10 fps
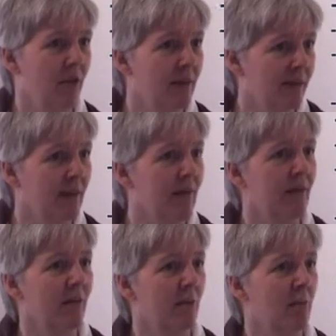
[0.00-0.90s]
things
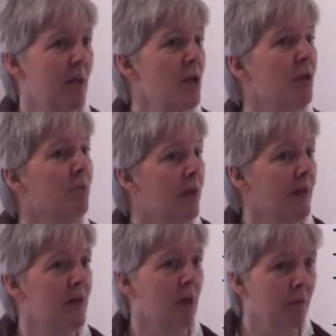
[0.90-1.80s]
that the patient
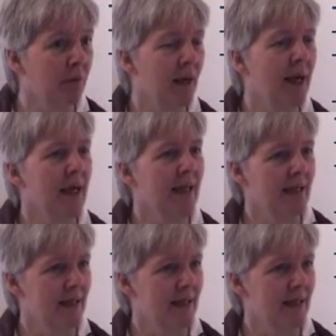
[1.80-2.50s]
brings up mm-hmm.